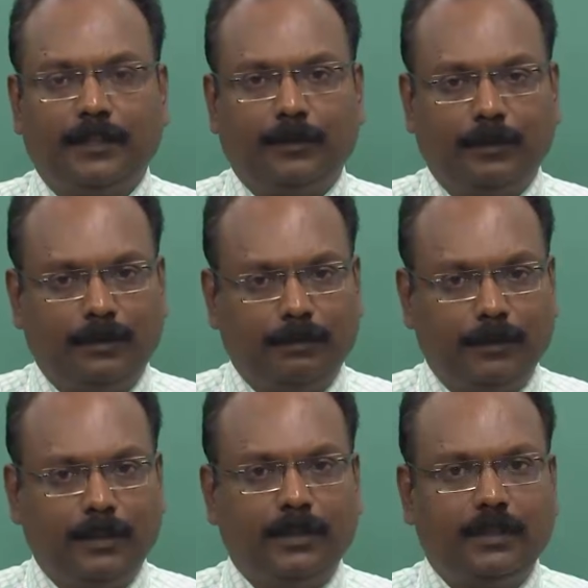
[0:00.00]
it should
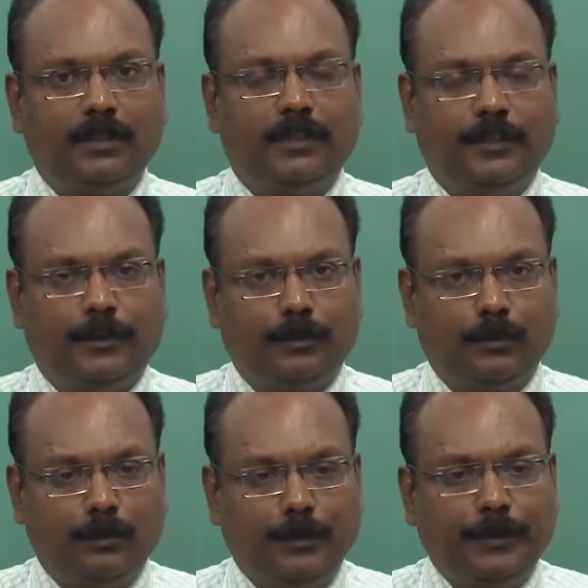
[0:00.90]
merge, it should
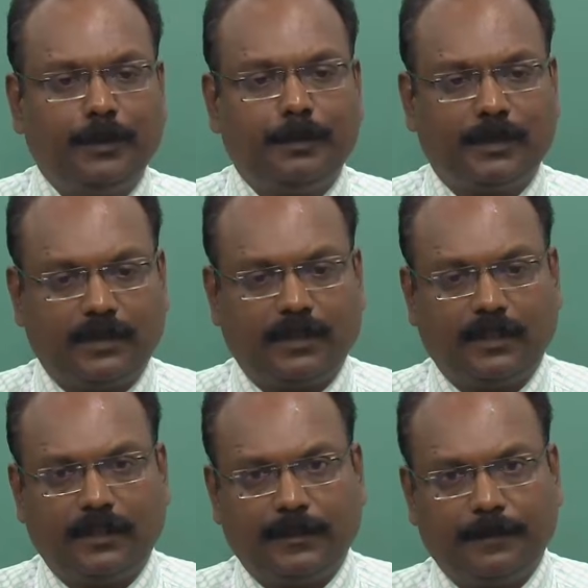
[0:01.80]
suit your
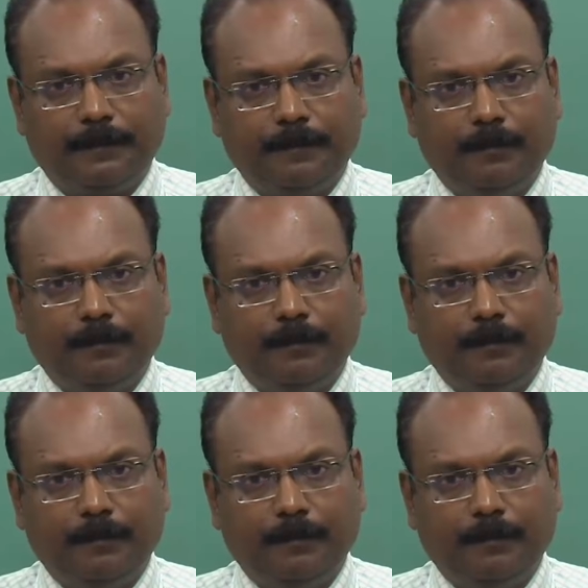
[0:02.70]
personality.